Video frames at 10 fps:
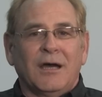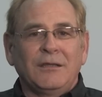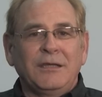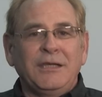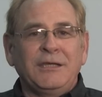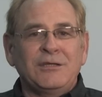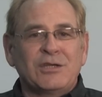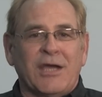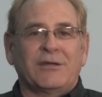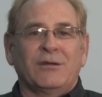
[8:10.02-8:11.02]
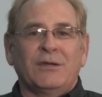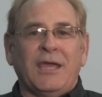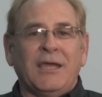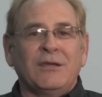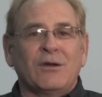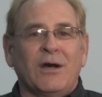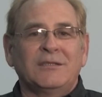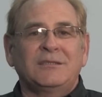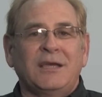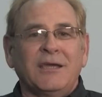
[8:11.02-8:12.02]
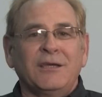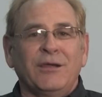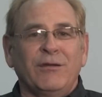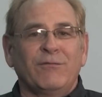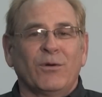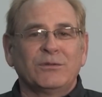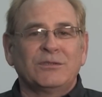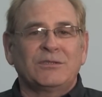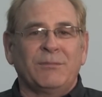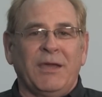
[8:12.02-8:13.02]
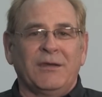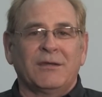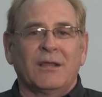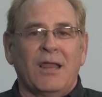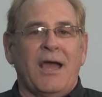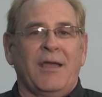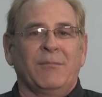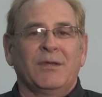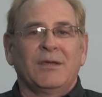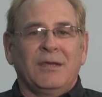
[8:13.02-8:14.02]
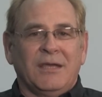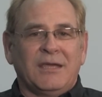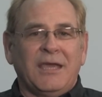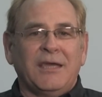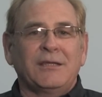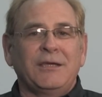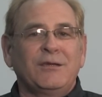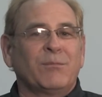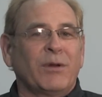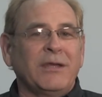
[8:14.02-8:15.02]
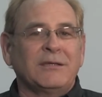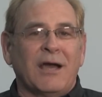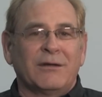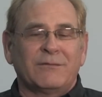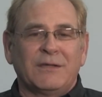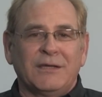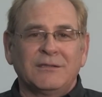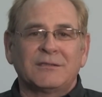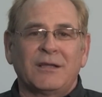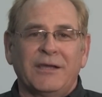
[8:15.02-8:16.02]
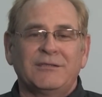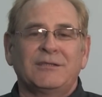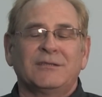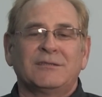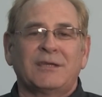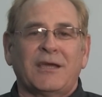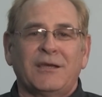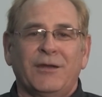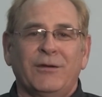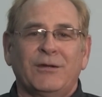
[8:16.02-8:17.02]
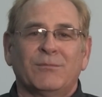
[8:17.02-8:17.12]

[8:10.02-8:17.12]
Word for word: A lean injector can cause secondary voltage demand decline and can lead to breakdown of the insulation and secondary